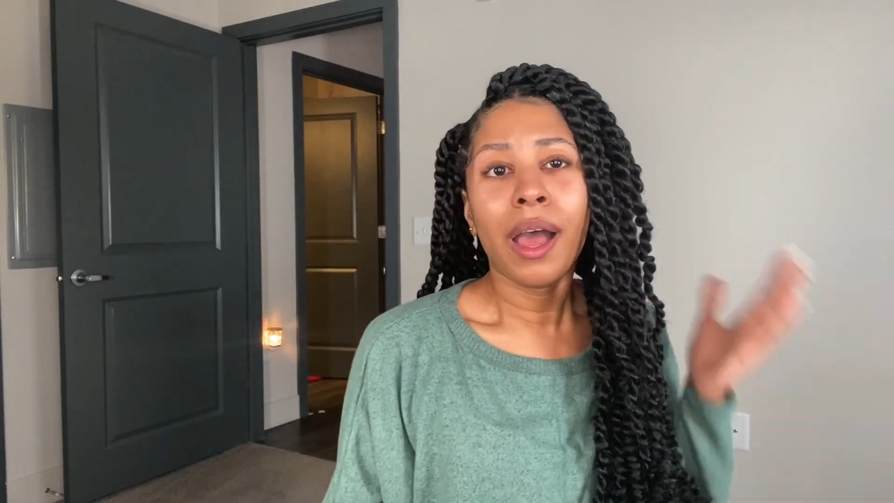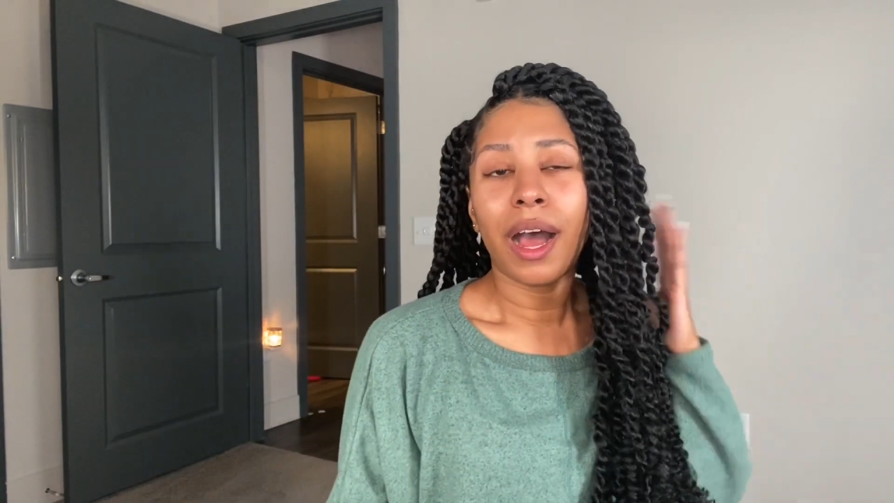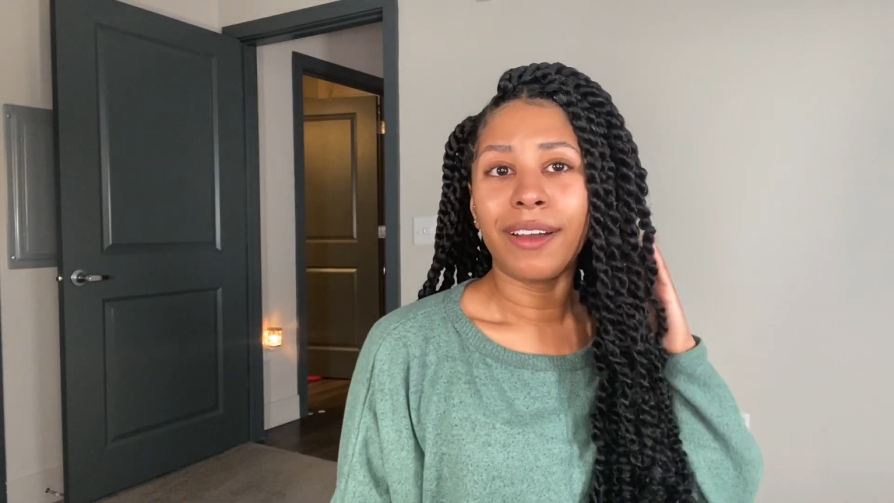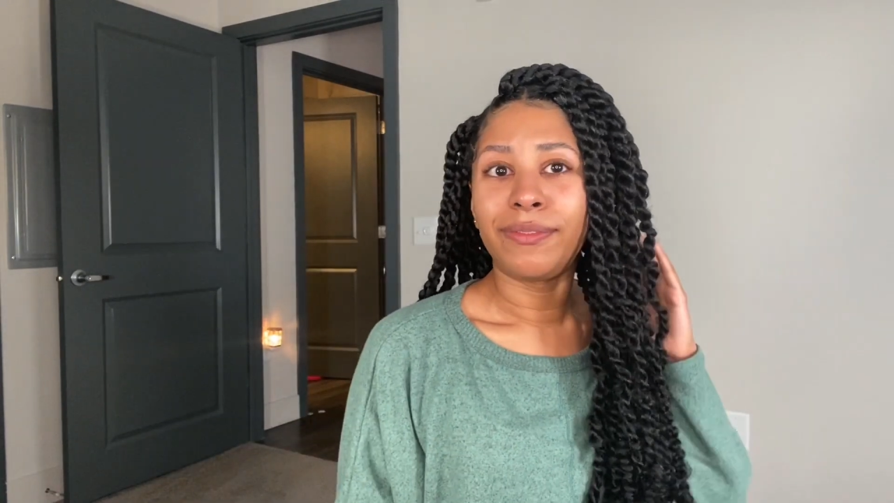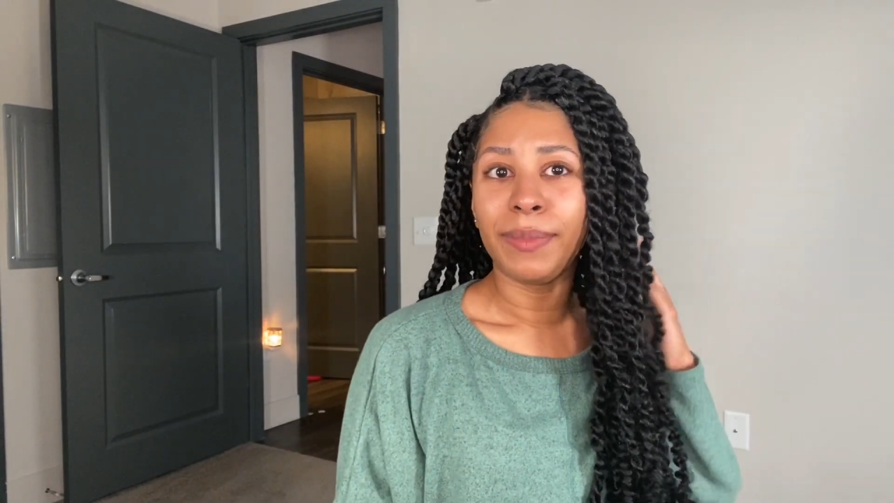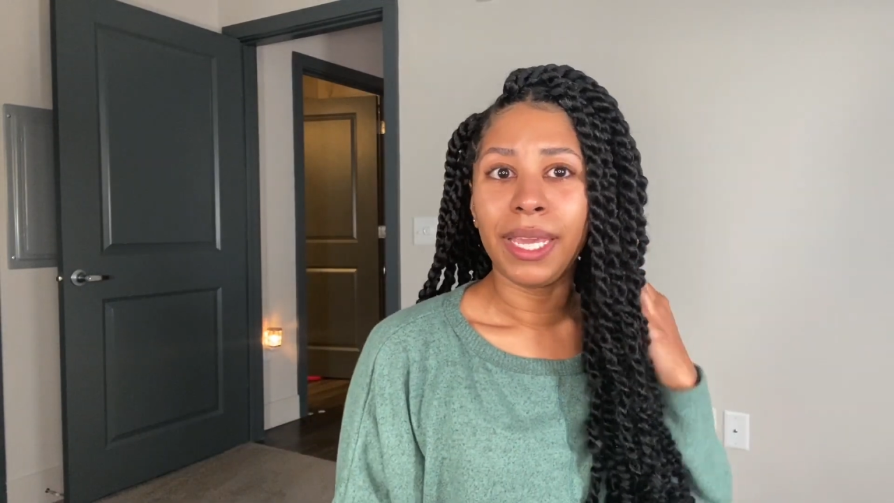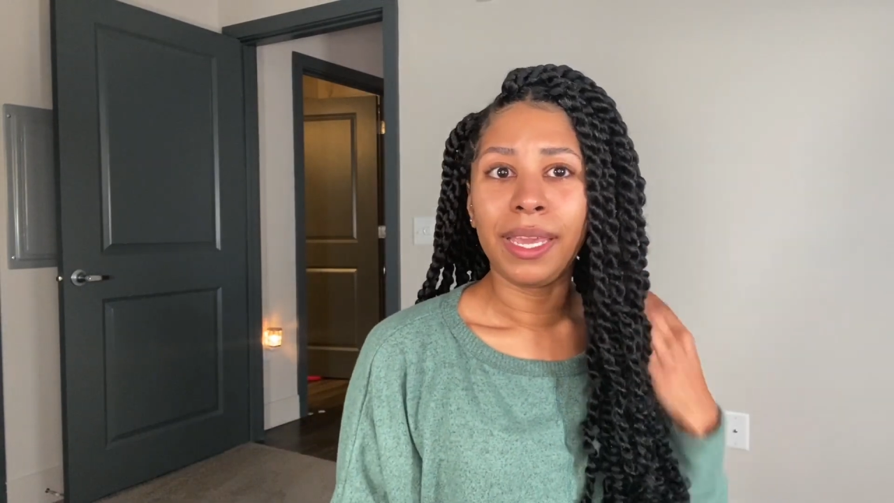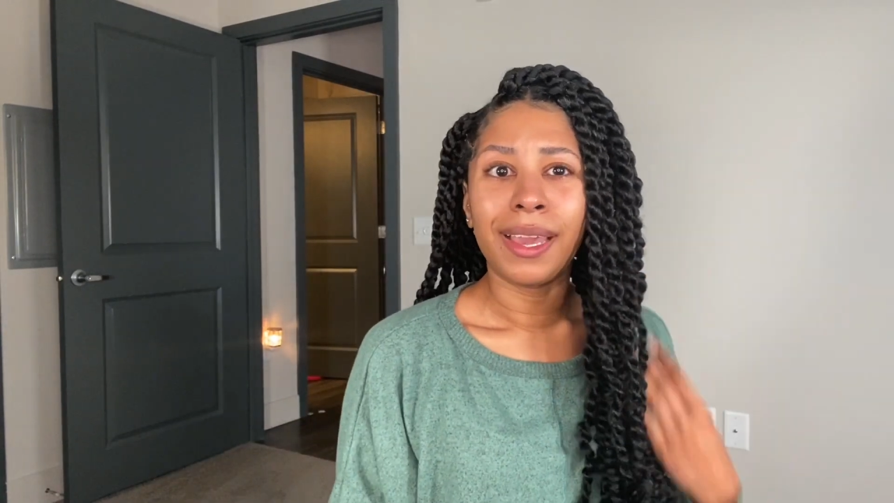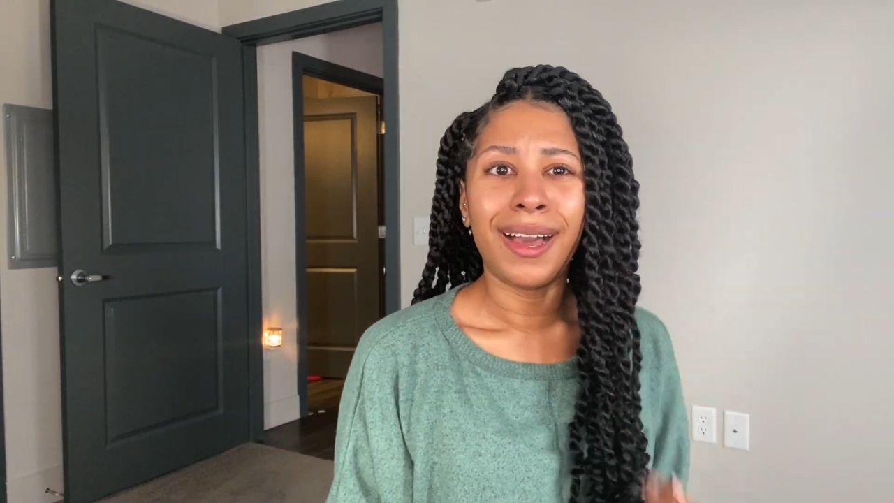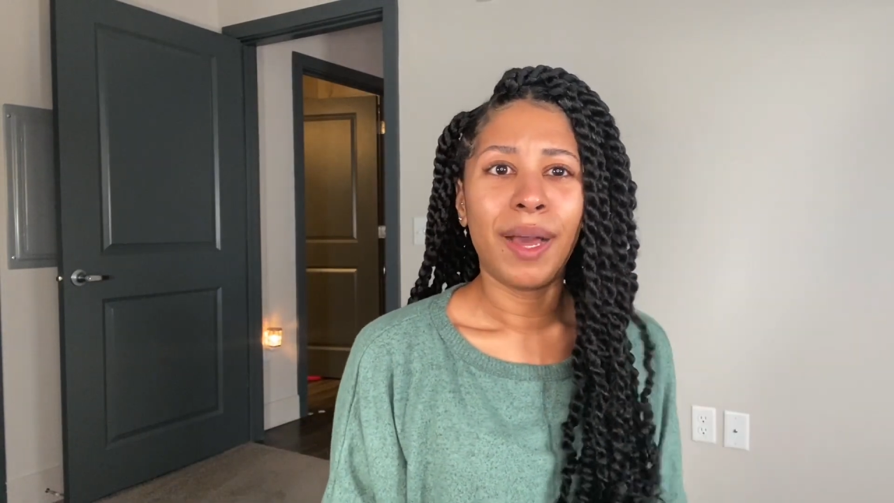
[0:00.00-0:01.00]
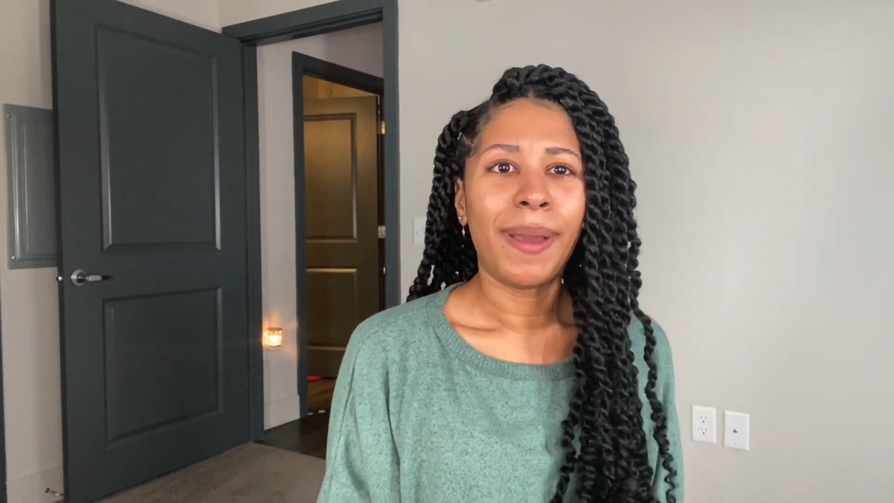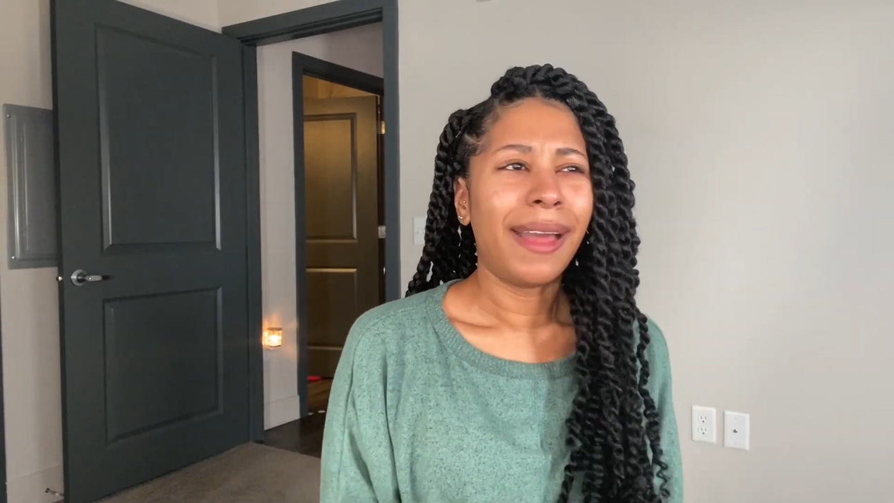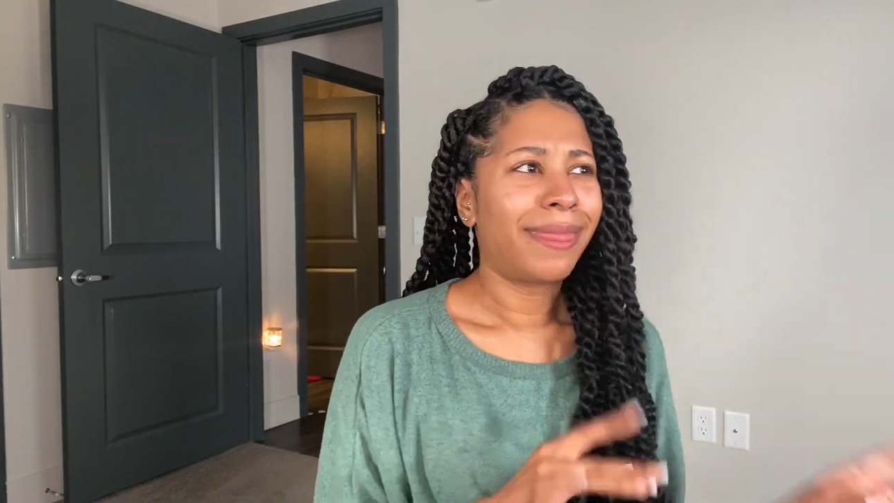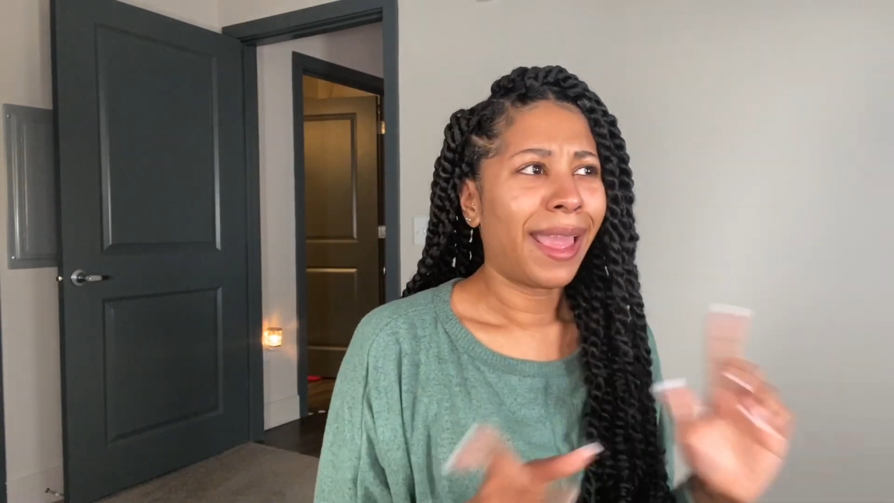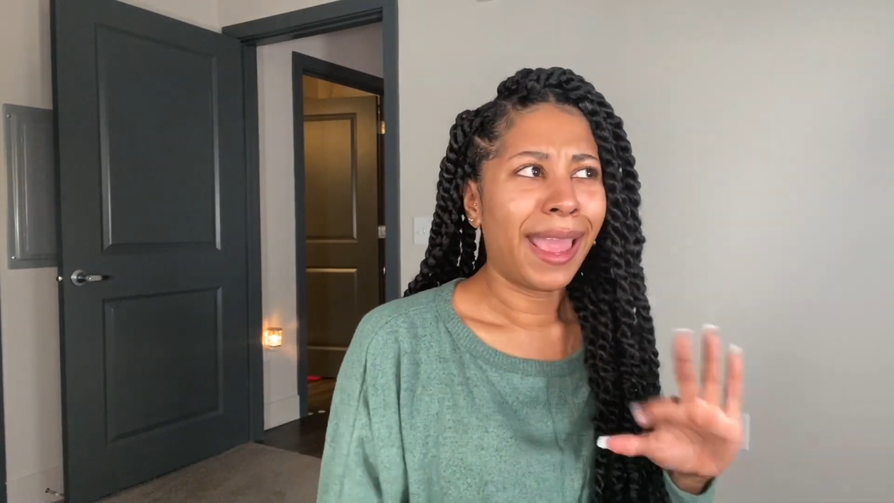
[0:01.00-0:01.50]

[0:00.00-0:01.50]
of me at the